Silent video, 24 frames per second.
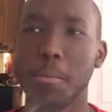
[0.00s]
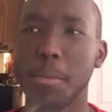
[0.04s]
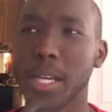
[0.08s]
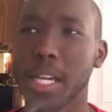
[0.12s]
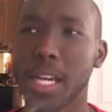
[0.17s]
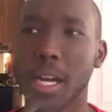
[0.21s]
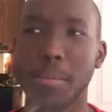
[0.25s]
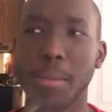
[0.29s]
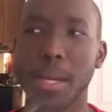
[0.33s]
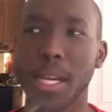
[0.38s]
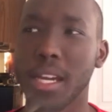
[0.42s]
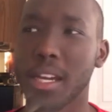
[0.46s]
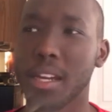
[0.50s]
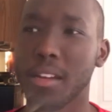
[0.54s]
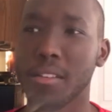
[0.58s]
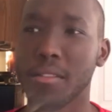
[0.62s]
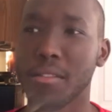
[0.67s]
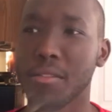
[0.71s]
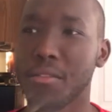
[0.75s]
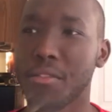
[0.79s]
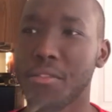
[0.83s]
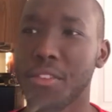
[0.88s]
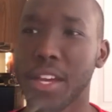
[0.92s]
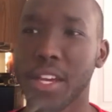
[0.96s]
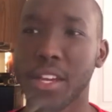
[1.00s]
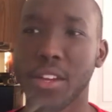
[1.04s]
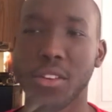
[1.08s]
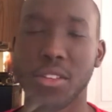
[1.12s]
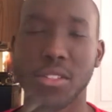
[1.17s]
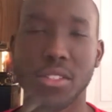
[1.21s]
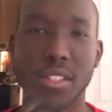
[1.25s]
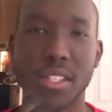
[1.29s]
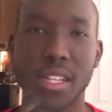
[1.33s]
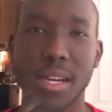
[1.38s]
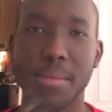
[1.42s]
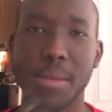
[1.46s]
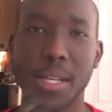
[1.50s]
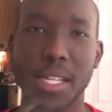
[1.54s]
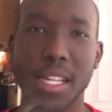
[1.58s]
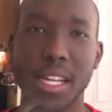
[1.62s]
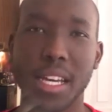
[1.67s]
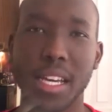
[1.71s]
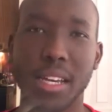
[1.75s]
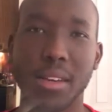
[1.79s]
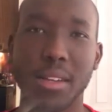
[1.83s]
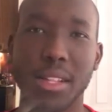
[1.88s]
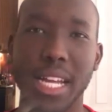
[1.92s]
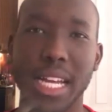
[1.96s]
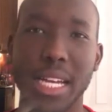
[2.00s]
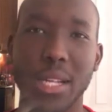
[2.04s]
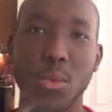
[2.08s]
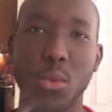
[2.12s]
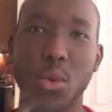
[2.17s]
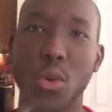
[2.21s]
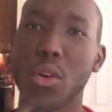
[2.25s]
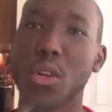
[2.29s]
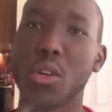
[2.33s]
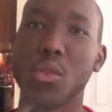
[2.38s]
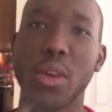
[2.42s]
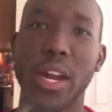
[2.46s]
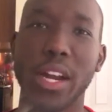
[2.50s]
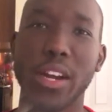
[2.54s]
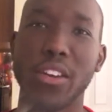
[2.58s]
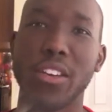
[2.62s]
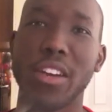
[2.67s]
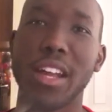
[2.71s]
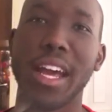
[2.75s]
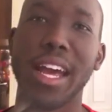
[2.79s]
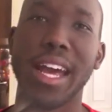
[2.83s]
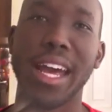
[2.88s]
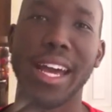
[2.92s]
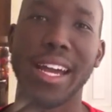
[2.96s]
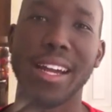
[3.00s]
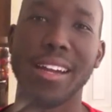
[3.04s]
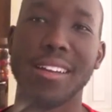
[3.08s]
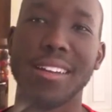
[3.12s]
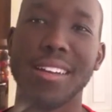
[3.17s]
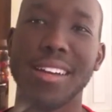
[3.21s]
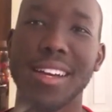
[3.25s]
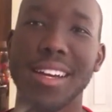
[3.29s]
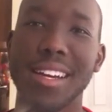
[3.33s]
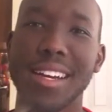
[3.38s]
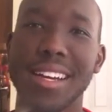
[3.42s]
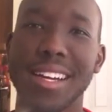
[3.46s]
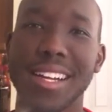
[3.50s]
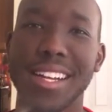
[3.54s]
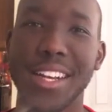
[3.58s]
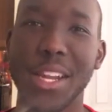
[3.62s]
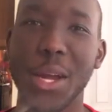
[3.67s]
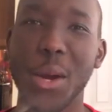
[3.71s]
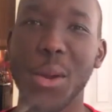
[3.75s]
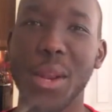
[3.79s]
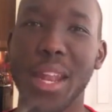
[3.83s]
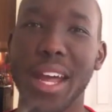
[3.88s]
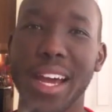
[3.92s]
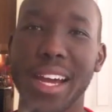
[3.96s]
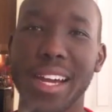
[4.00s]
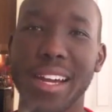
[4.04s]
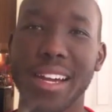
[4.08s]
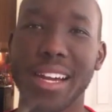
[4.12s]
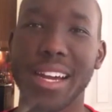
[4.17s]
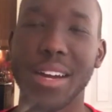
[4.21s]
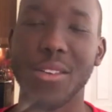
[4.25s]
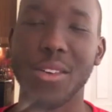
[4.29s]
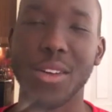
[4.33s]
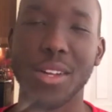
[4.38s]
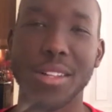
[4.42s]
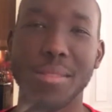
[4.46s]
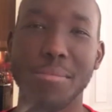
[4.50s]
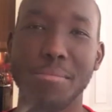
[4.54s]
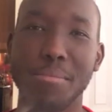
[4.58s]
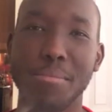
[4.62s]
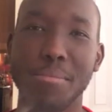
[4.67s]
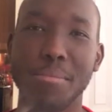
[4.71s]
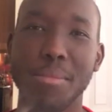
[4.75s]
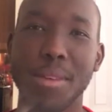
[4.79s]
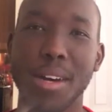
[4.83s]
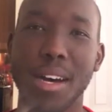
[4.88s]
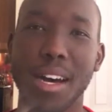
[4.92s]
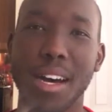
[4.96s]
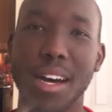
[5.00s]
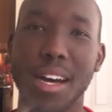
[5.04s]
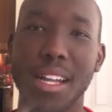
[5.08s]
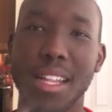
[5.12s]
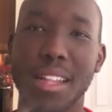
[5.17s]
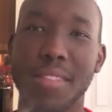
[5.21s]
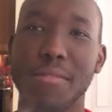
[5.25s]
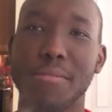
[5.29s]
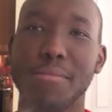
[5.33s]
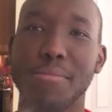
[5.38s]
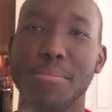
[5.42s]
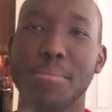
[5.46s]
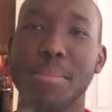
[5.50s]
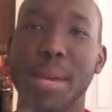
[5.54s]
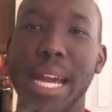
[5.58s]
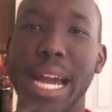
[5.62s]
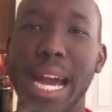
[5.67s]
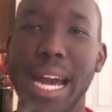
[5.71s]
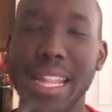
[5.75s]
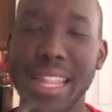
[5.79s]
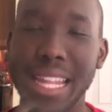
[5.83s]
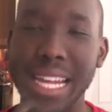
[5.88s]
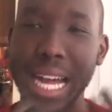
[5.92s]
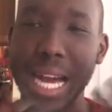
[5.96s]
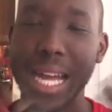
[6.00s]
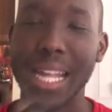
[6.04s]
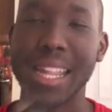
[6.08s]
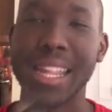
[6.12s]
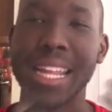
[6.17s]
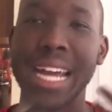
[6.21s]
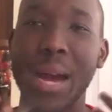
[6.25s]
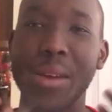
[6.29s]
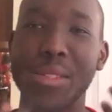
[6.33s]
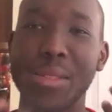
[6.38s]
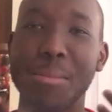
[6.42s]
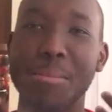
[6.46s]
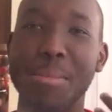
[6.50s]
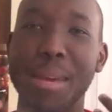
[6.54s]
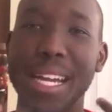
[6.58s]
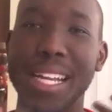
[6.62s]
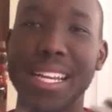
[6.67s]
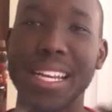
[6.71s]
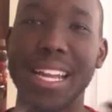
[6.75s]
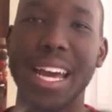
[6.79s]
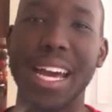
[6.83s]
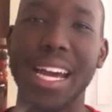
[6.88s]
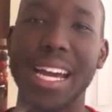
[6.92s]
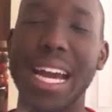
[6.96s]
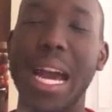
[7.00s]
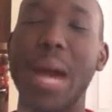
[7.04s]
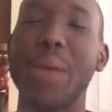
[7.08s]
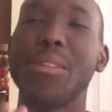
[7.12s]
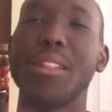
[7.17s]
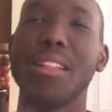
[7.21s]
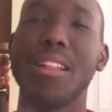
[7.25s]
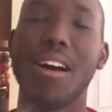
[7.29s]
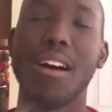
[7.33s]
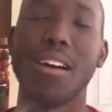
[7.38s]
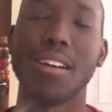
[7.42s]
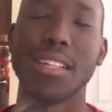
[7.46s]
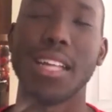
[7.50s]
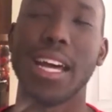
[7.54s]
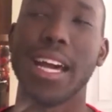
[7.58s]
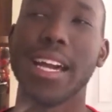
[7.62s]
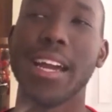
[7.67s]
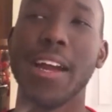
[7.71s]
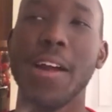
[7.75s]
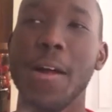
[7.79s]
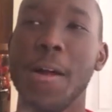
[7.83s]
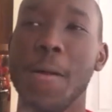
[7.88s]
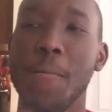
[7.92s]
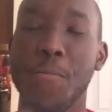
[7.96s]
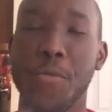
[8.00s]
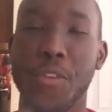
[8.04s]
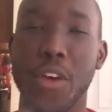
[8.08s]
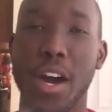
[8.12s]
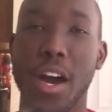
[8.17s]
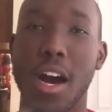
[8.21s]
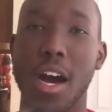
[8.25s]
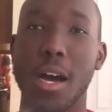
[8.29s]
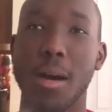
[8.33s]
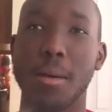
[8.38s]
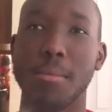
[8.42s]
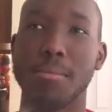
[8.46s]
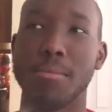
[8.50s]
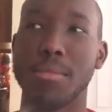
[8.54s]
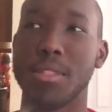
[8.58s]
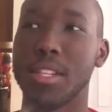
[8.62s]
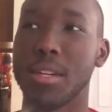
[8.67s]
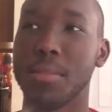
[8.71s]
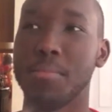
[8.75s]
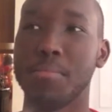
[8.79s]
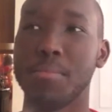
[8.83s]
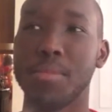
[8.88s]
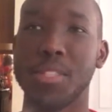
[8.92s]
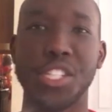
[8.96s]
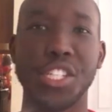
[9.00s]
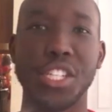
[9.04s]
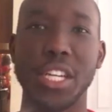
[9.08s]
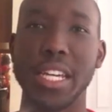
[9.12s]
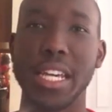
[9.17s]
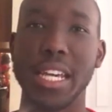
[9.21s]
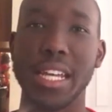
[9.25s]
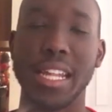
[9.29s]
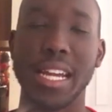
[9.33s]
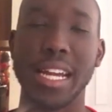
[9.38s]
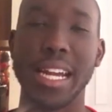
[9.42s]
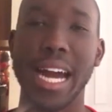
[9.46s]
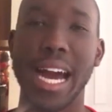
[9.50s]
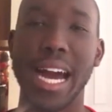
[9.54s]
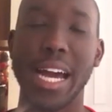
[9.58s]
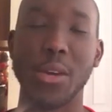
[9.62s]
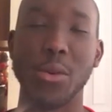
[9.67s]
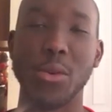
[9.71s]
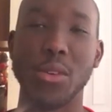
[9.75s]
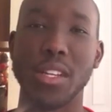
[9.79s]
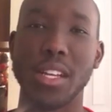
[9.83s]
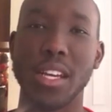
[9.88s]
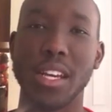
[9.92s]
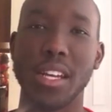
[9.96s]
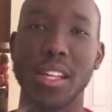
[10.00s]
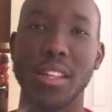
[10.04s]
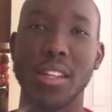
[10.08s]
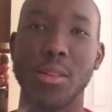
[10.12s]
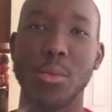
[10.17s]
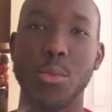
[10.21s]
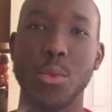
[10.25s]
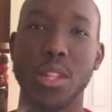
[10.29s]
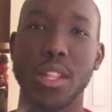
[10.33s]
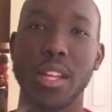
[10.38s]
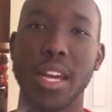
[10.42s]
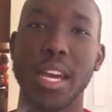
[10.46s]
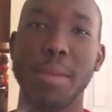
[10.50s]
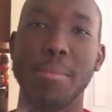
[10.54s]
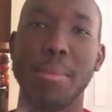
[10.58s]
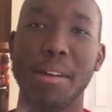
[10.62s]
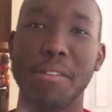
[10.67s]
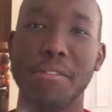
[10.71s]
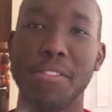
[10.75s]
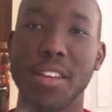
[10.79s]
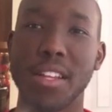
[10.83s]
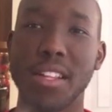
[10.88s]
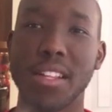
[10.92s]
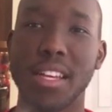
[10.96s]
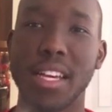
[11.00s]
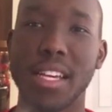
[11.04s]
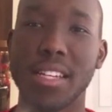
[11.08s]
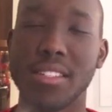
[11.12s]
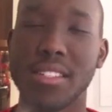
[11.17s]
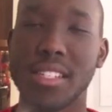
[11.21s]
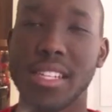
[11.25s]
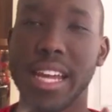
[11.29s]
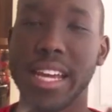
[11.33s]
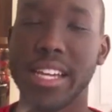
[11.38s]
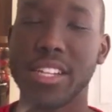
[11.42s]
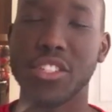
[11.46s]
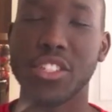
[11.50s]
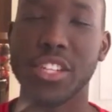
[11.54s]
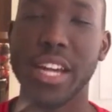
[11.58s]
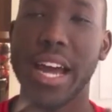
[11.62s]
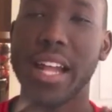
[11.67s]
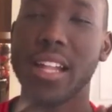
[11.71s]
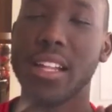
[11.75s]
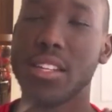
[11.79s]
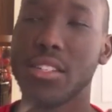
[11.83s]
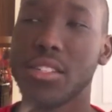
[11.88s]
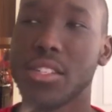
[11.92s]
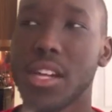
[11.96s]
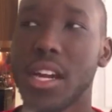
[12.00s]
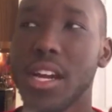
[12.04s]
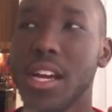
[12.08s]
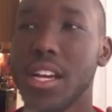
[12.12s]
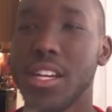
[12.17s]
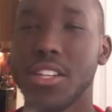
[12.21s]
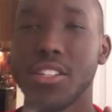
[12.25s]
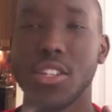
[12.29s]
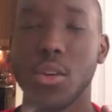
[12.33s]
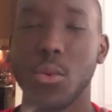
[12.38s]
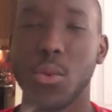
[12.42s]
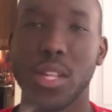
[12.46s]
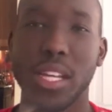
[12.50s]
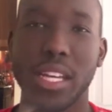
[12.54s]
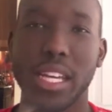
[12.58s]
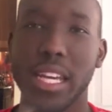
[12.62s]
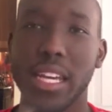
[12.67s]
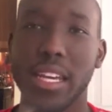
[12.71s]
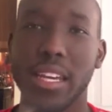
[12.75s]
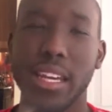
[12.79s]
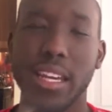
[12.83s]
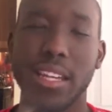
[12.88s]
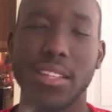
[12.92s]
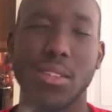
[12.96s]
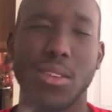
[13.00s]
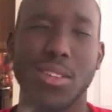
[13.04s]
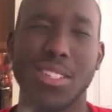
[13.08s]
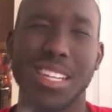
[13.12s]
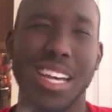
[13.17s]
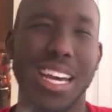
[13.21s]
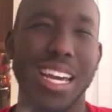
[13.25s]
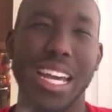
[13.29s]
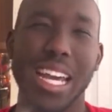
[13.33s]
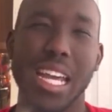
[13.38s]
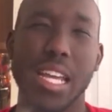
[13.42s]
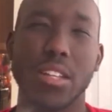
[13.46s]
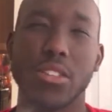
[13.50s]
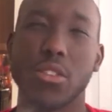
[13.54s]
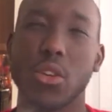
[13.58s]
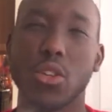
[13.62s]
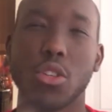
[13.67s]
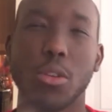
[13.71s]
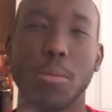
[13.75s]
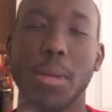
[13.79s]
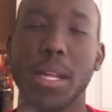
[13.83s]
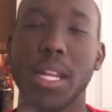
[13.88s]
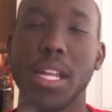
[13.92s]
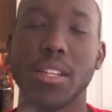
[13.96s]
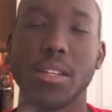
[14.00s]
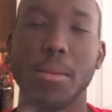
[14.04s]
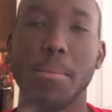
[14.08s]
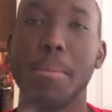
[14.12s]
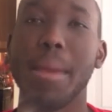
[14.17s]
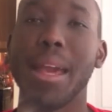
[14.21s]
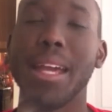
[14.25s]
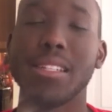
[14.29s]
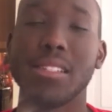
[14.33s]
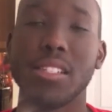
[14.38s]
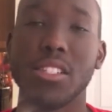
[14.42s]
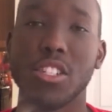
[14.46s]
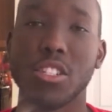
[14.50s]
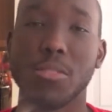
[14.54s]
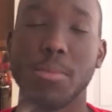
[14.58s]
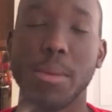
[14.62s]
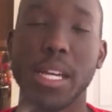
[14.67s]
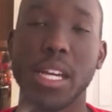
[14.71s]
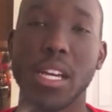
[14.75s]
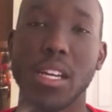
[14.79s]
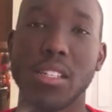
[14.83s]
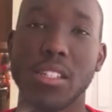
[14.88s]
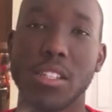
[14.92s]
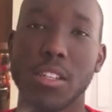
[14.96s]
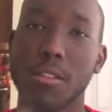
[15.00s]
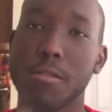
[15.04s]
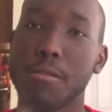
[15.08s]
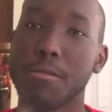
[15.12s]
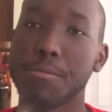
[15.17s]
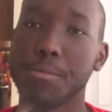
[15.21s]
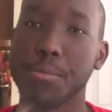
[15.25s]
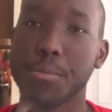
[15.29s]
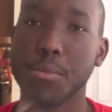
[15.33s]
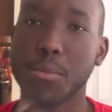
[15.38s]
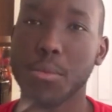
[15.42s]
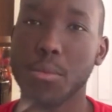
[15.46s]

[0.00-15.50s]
becoming figures. I mean, like world record egg, no neck, or the guy with the big neck, guy with long leg, to Shiggy, the guy who did with the In My Feelings dance challenge. So with the Kiki, so it's like social media is amazing just because of